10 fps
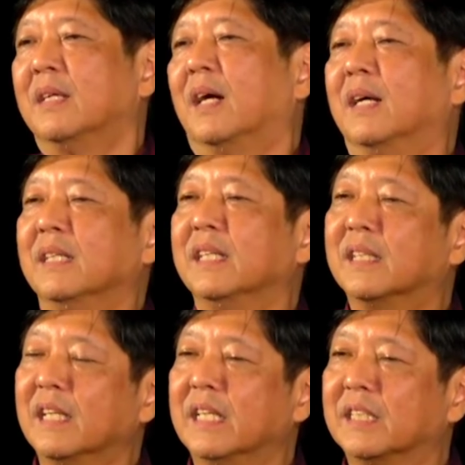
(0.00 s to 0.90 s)
I
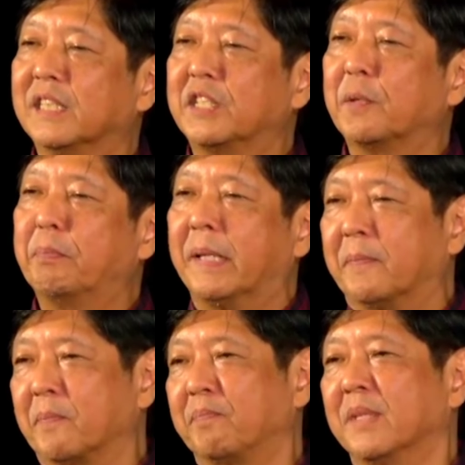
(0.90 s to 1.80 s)
eagerly
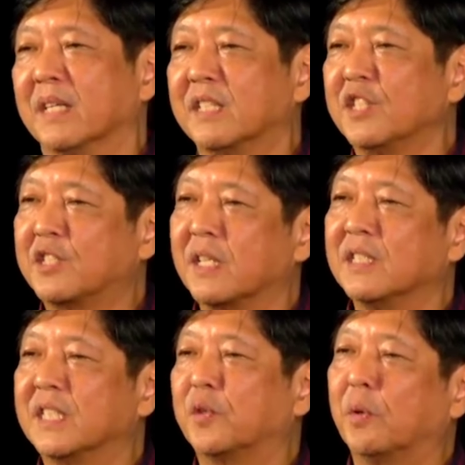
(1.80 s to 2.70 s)
anticipate the
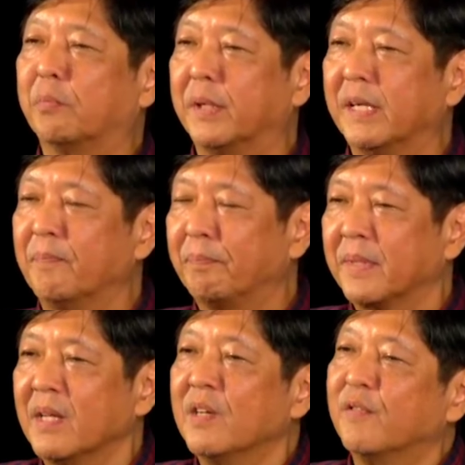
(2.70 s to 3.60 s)
assistance it will bring
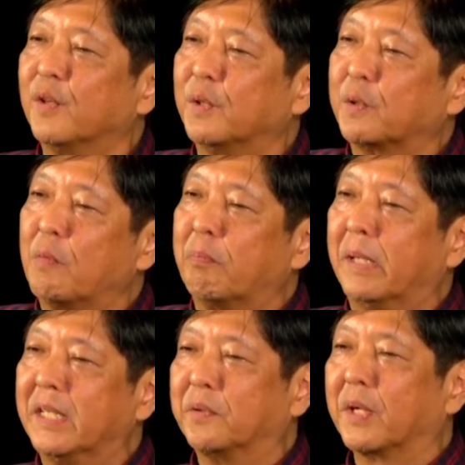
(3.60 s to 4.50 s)
for the
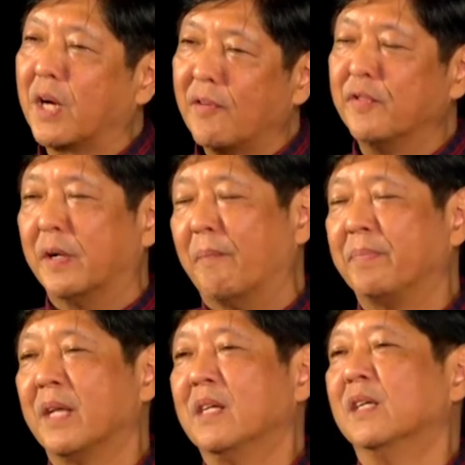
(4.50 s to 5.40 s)
complete recovery
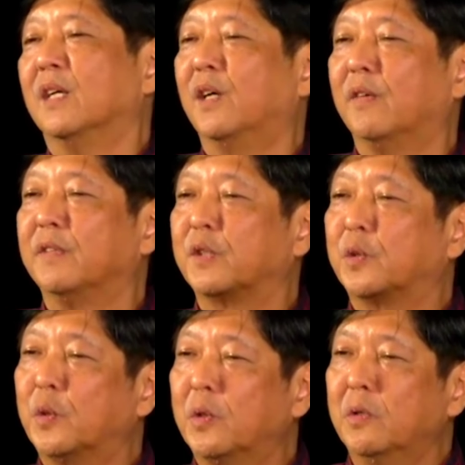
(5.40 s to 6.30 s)
of the,
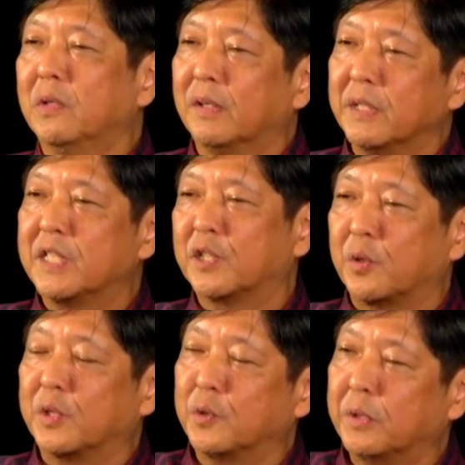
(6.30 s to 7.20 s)
two,
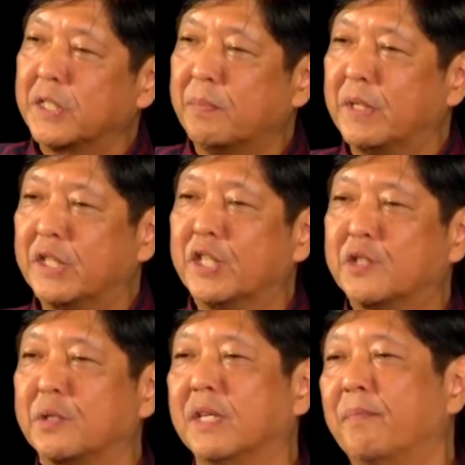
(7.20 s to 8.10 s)
the tourism
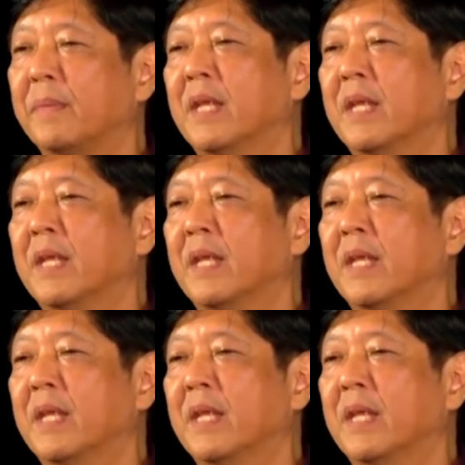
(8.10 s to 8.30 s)
industry